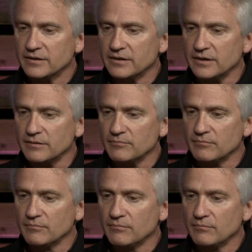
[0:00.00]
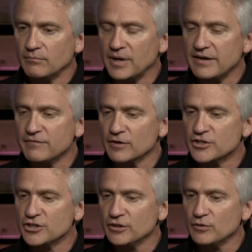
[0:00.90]
uh, by
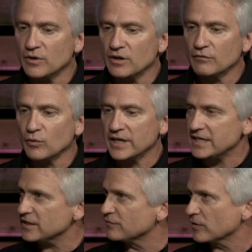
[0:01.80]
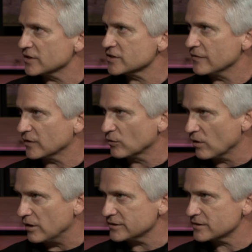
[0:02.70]
virtue of what he did for us on the
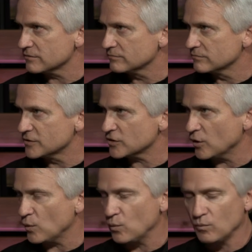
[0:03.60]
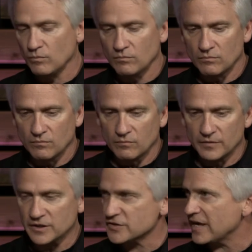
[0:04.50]
cross. So
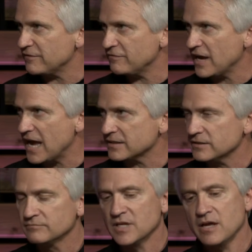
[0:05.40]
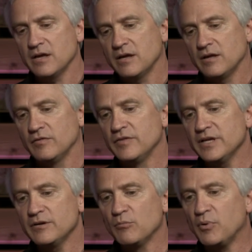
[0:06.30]
there's that fact.
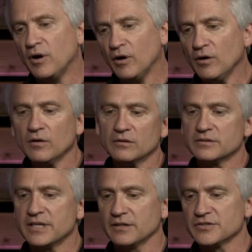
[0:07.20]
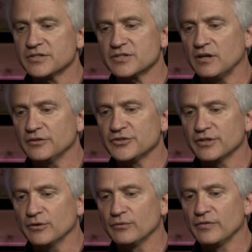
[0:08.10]
Then Paul tells us
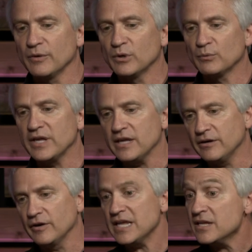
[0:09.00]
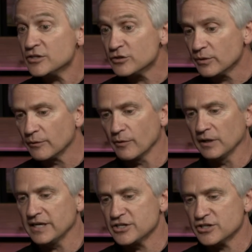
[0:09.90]
also that when we enter into a
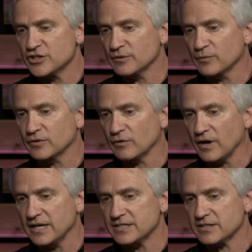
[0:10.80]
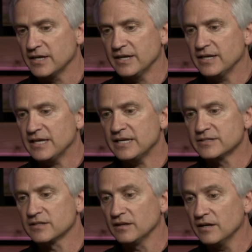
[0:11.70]
relationship with Christ,
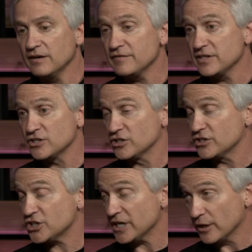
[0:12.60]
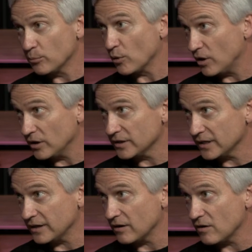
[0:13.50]
his love is shed abroad
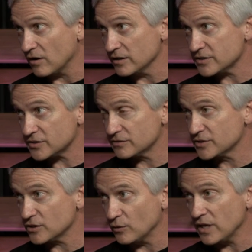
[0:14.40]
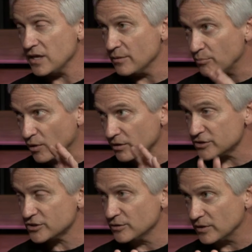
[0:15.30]
in our hearts. So he
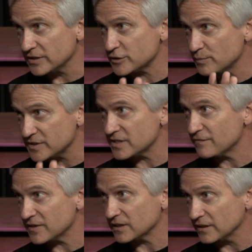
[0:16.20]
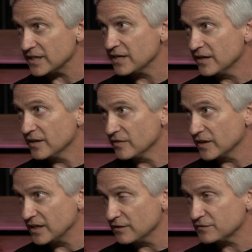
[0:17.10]
imparts to us specifically
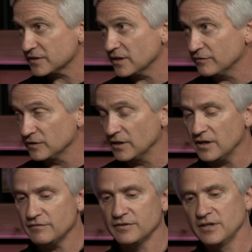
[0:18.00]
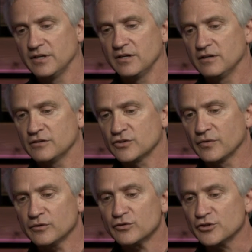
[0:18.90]
the gift of love. So
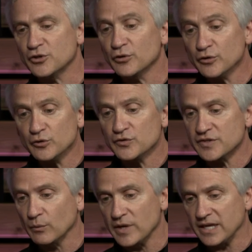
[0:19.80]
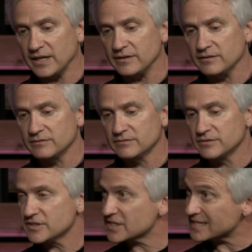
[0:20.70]
those are truths that we can
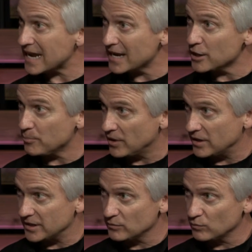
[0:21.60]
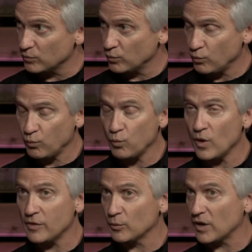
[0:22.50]
stand upon
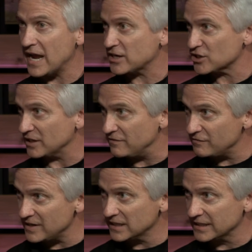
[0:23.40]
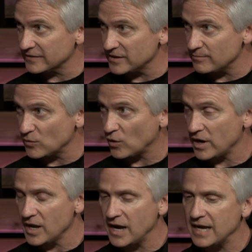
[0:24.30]
whether we're actually feeling them or
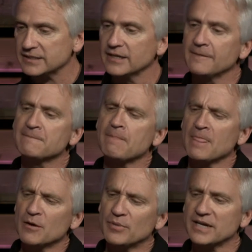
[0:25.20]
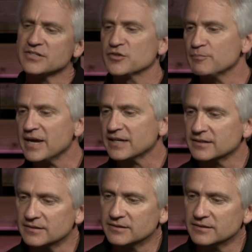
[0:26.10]
not. But I suspect